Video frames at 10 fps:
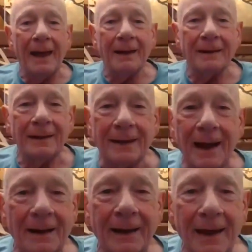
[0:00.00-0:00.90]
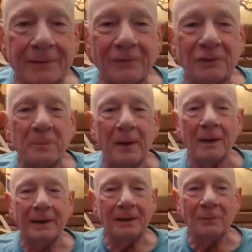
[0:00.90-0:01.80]
And he got out of his
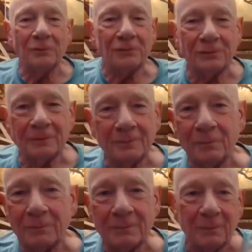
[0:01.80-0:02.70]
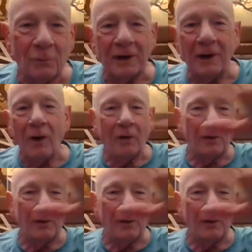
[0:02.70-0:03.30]
body. Went